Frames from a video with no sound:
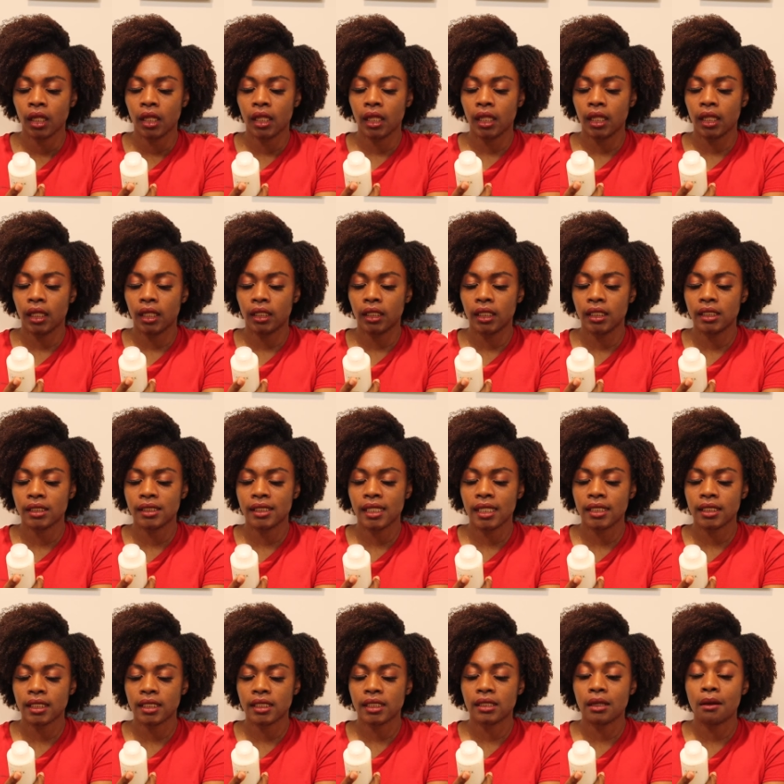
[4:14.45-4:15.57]
And it
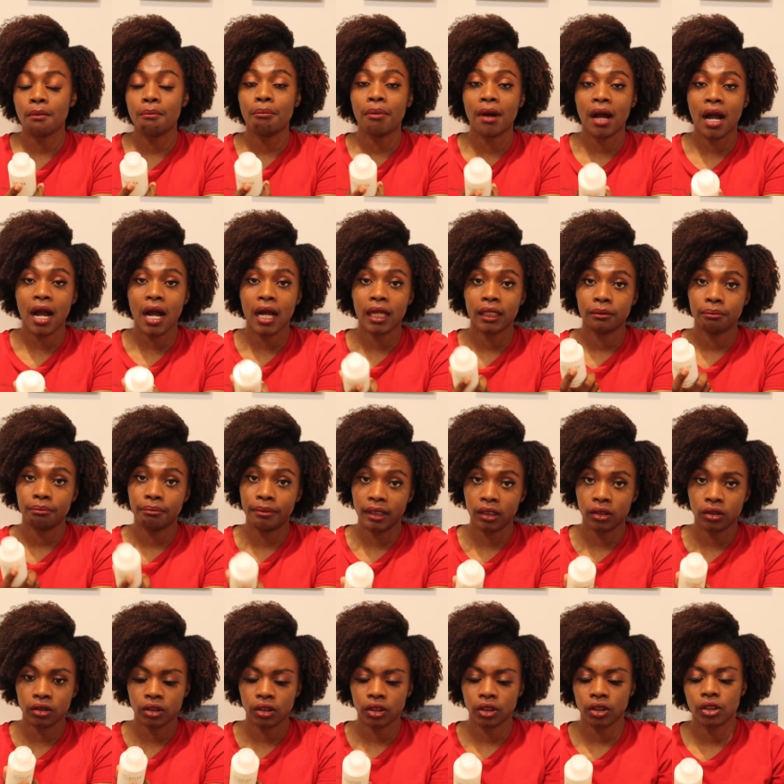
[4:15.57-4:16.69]
says it's a bond
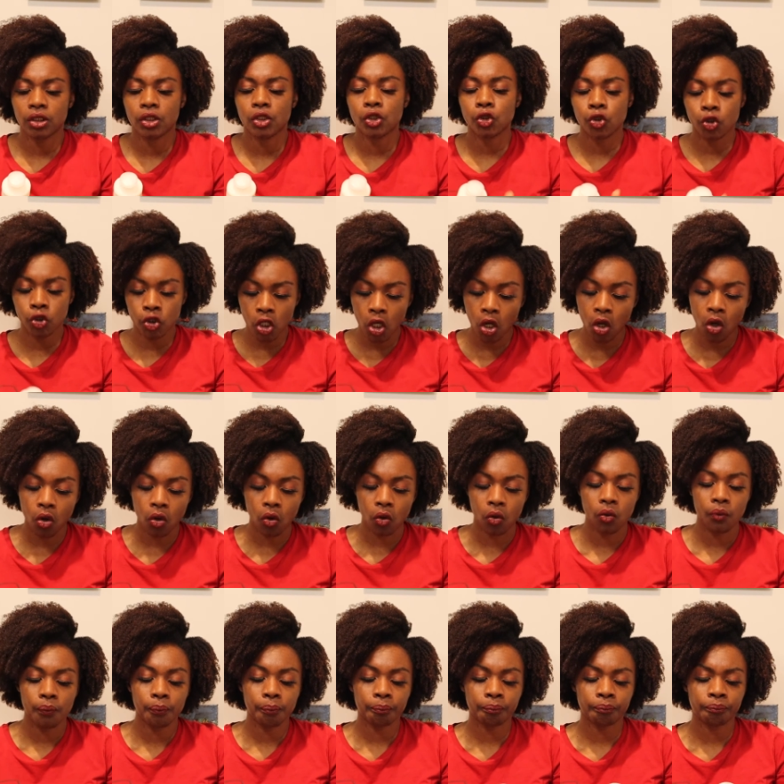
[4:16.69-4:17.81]
builder.
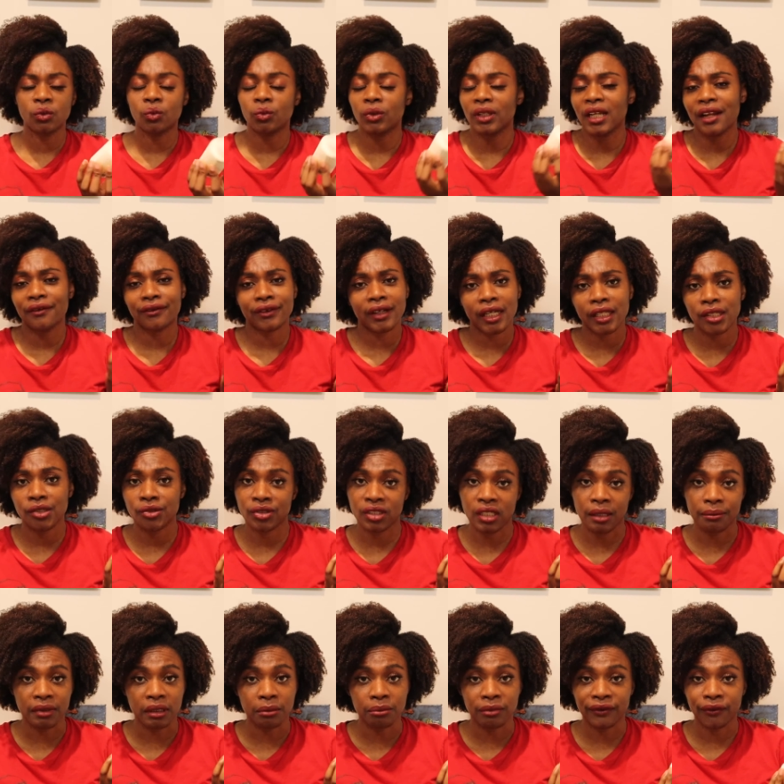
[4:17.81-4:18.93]
So whenever I use
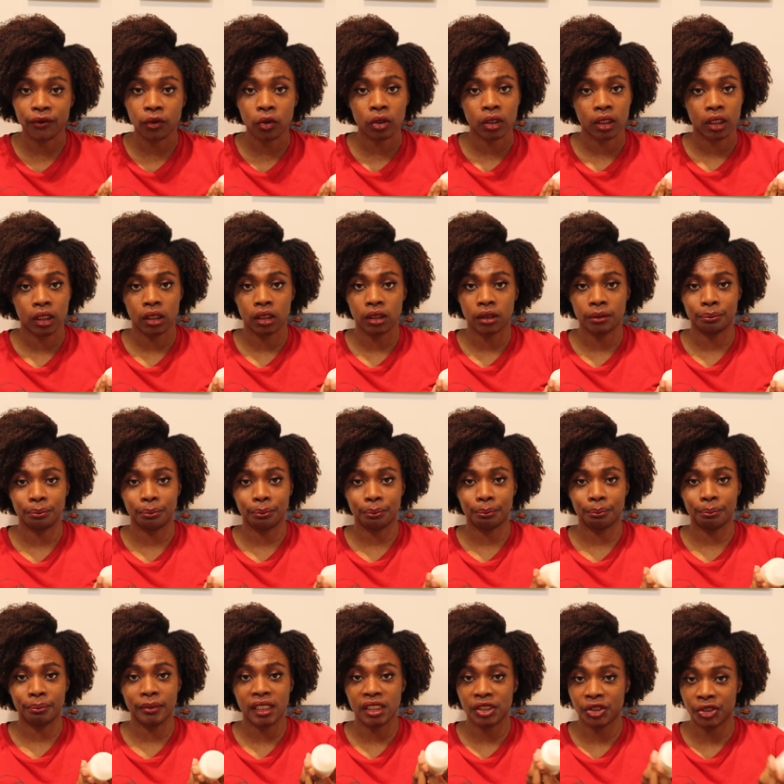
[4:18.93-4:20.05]
something before a uh,
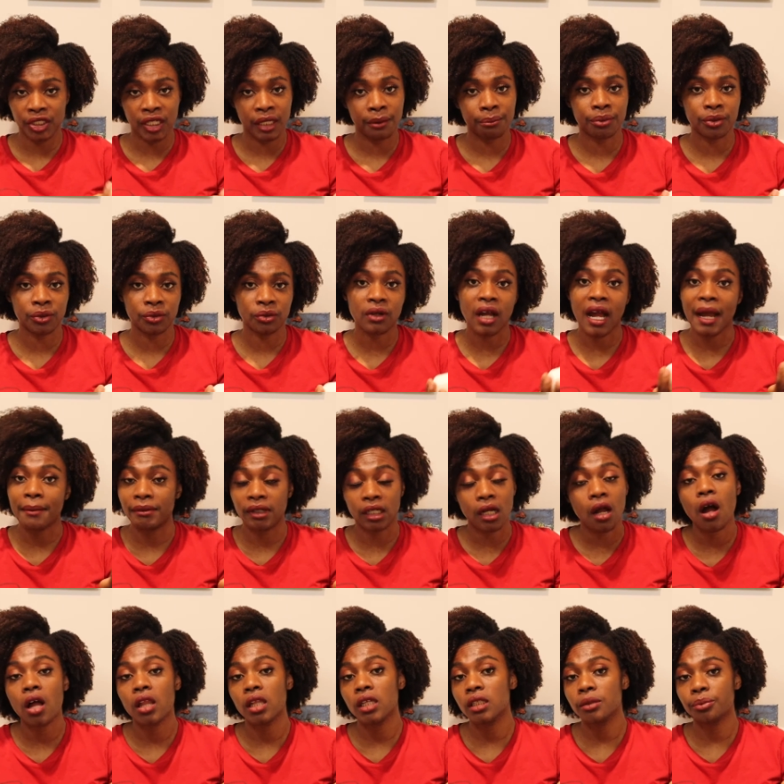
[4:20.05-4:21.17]
a shampoo. I'm gonna
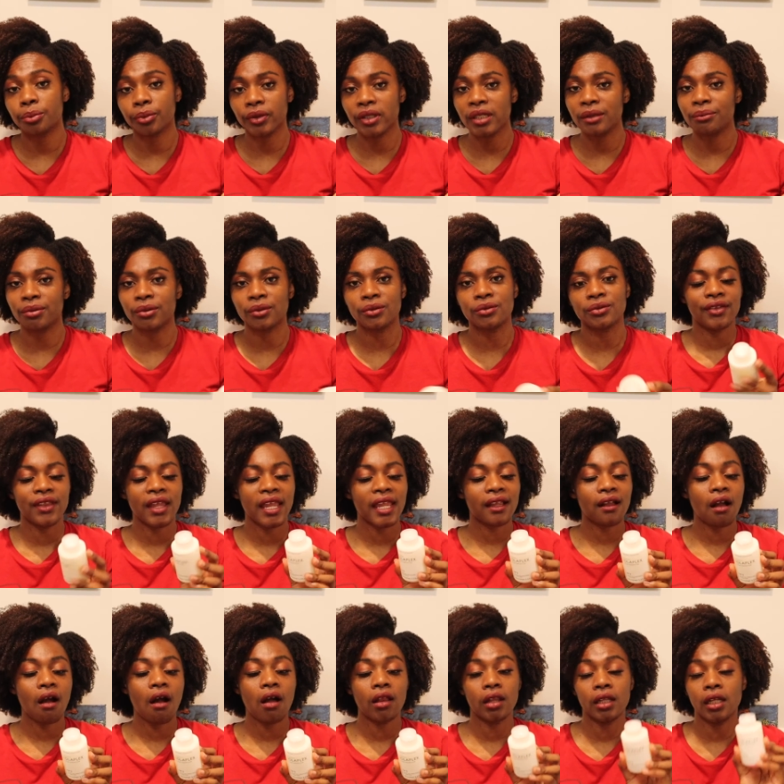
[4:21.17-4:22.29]
call it a pre-poo. They
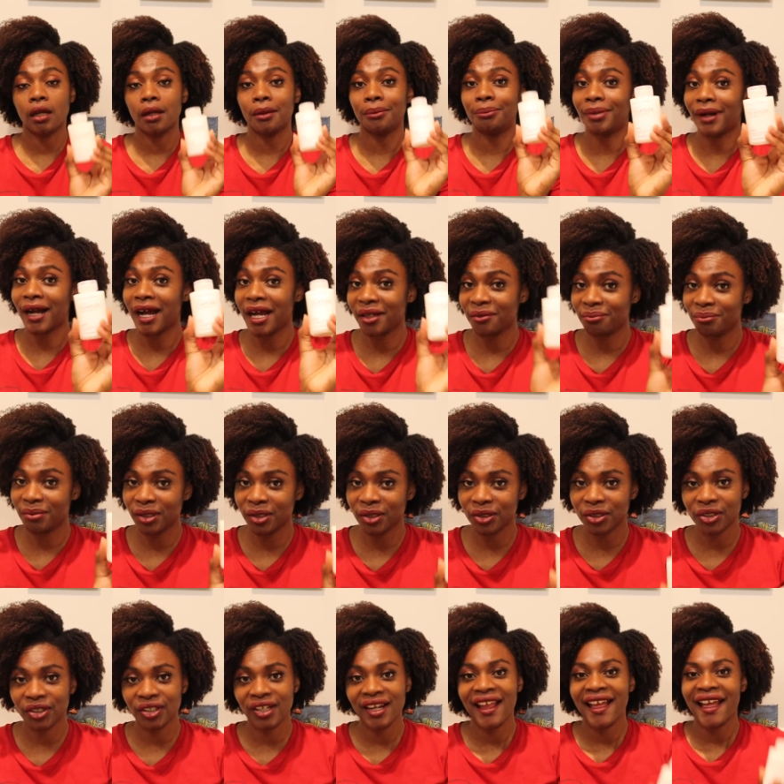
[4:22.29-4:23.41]
call it a bond
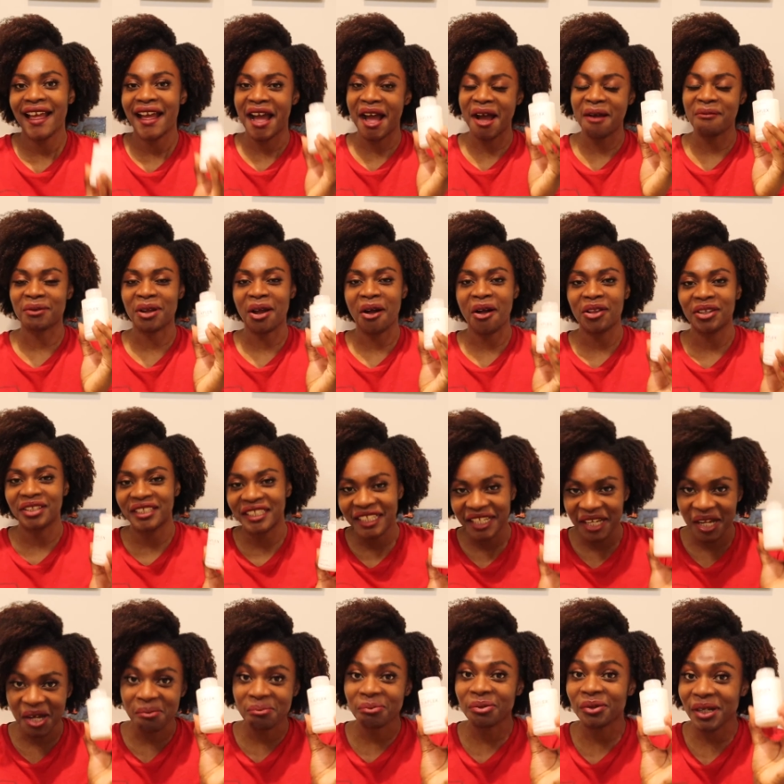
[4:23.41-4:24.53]
builder. I'm calling
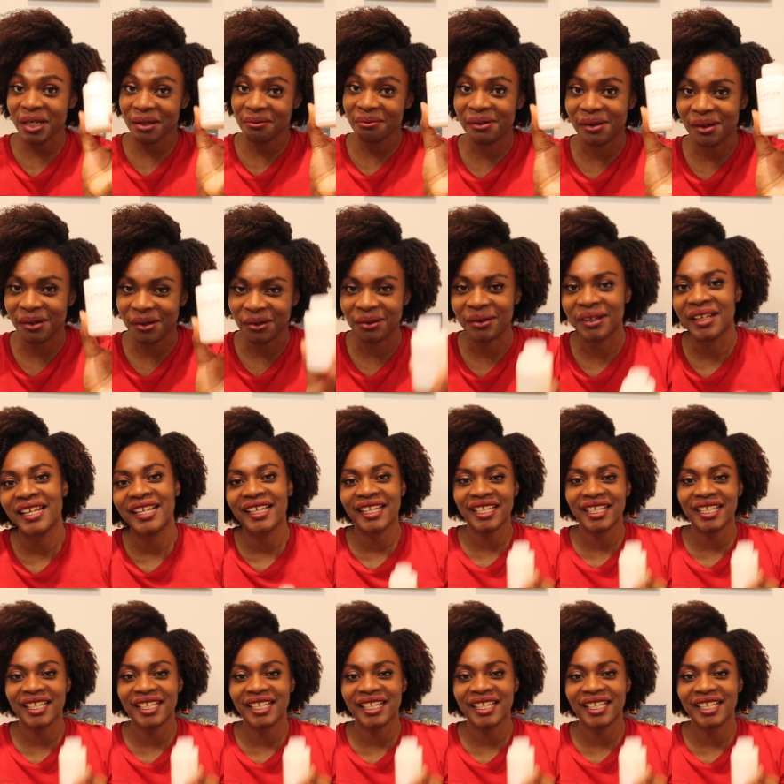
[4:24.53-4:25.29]
it a pre-poo.